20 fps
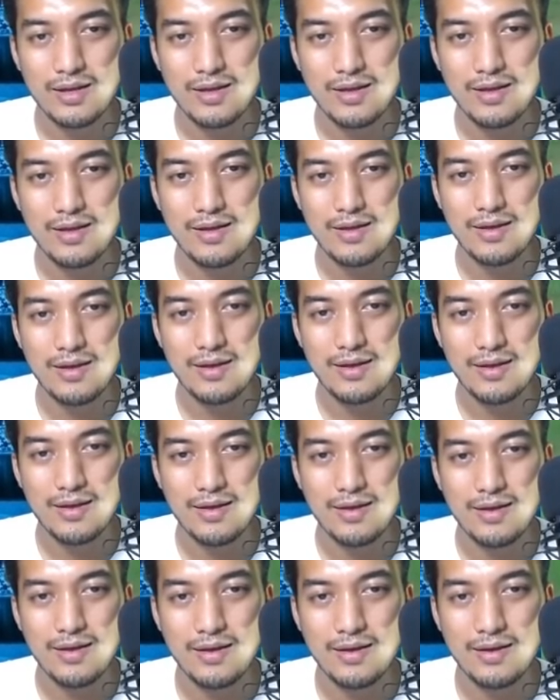Uh-huh,
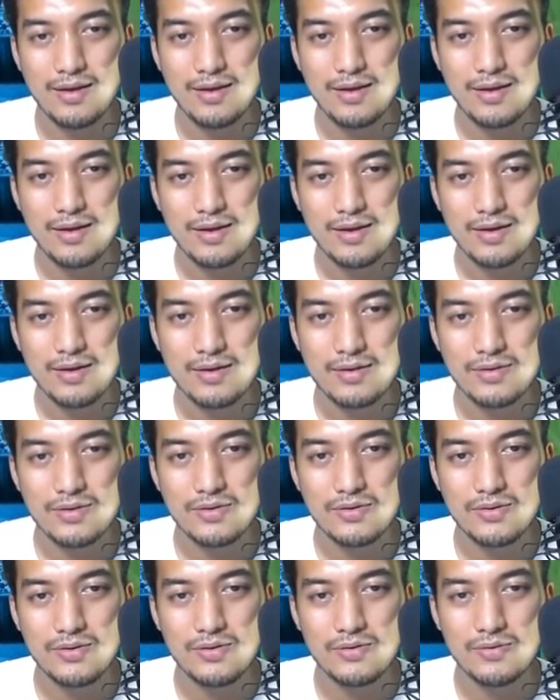uh-huh.
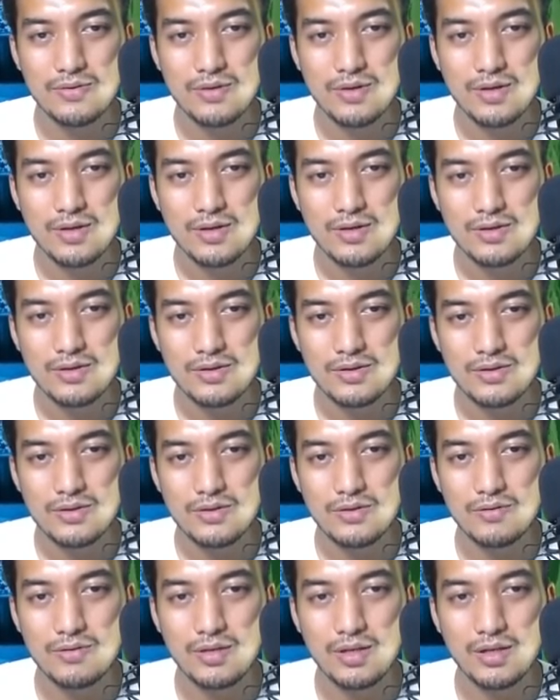You, you,
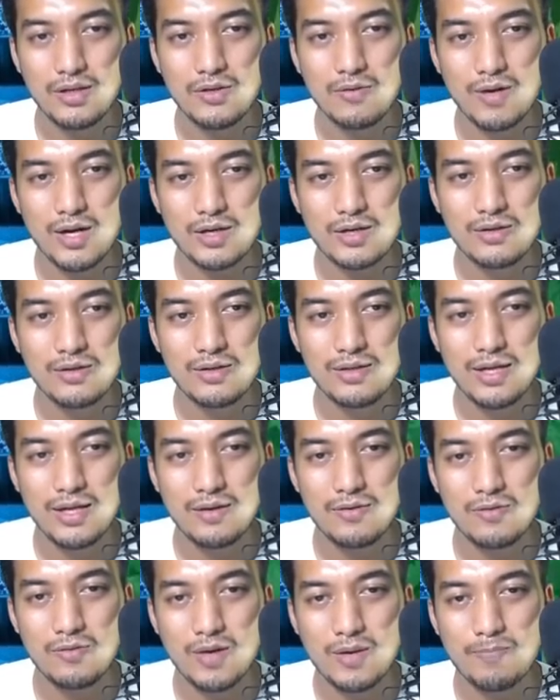you think you are good
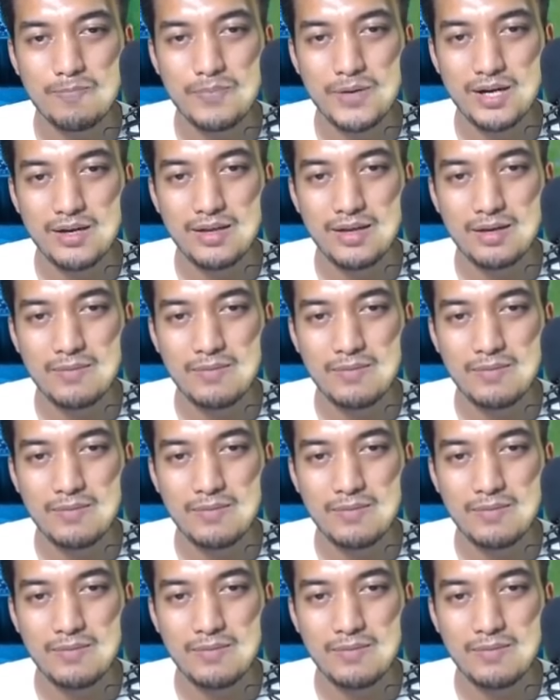than, you are better than